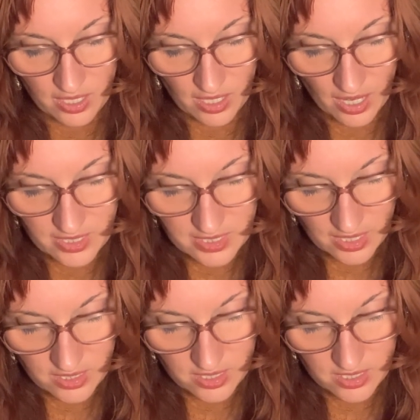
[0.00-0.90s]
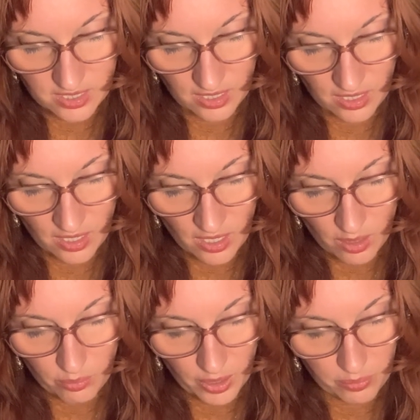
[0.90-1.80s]
identity
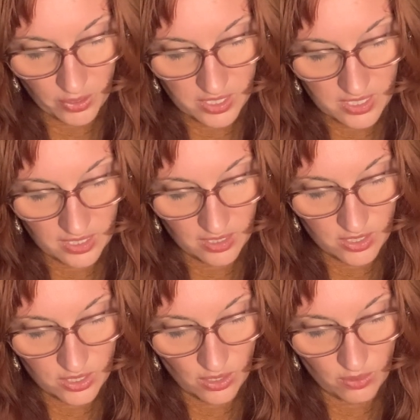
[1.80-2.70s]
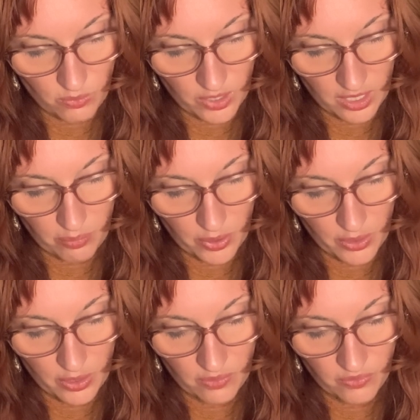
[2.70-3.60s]
by pressing a certain ring upon
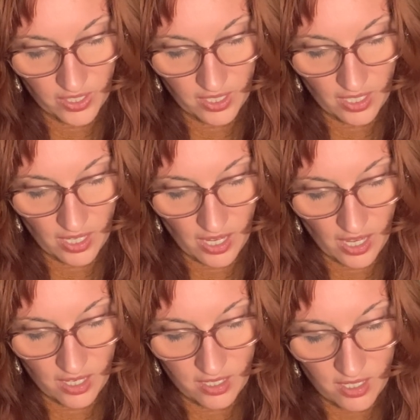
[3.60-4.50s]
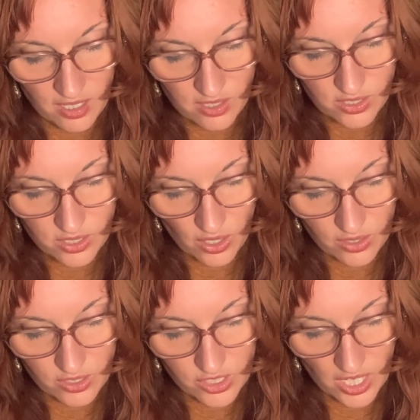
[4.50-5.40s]
her finger and
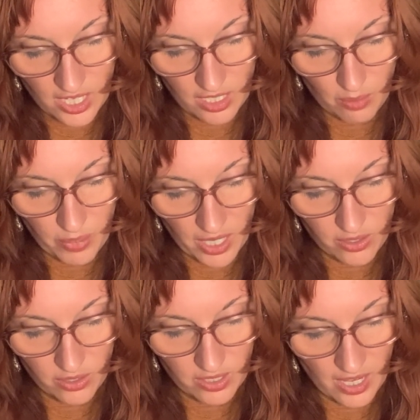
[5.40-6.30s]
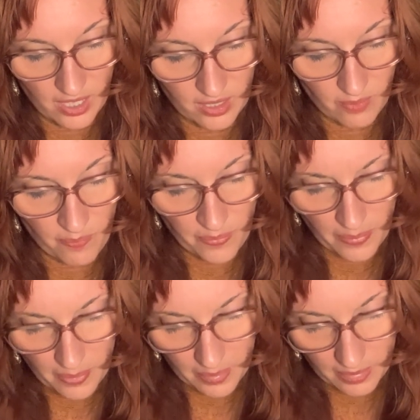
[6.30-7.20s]
certain chain about her neck,
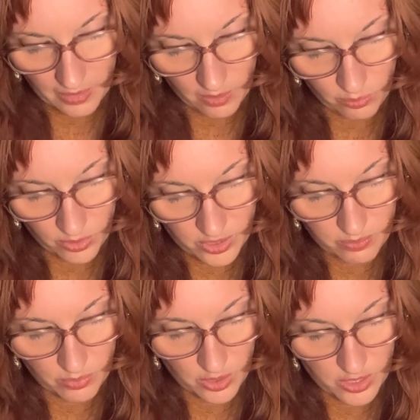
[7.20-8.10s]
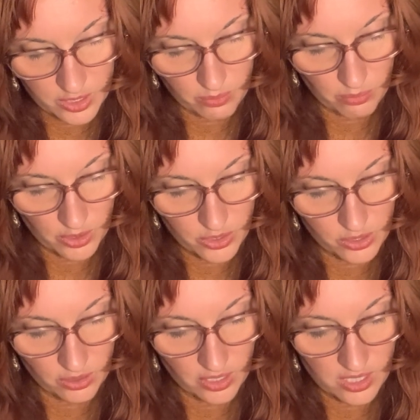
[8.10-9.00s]
was most
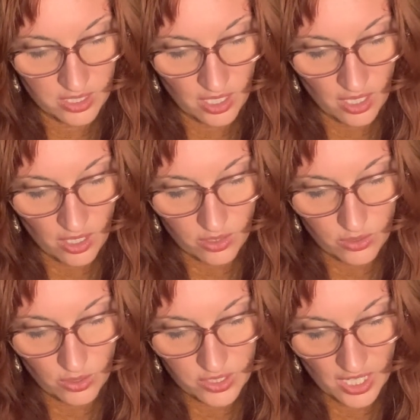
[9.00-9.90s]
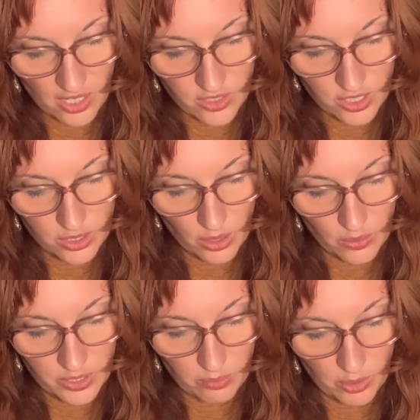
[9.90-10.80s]
monstrous. No doubt she
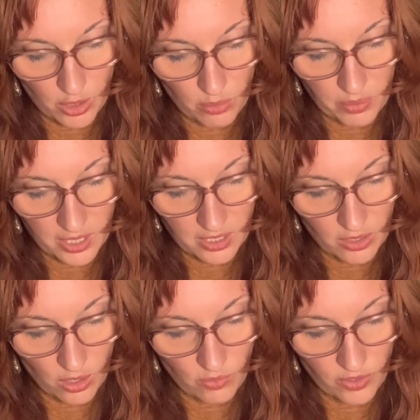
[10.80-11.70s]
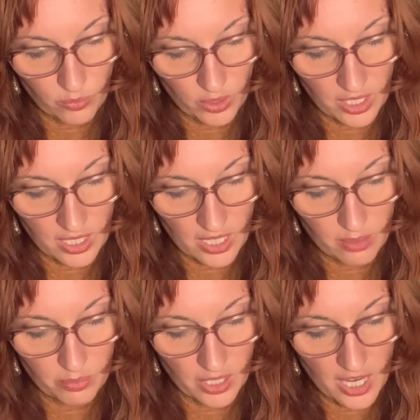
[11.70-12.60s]
told him her opinion of it when another
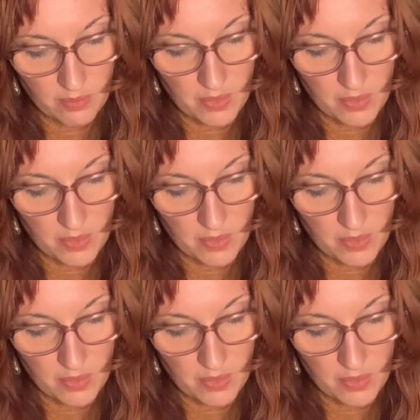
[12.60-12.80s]
blind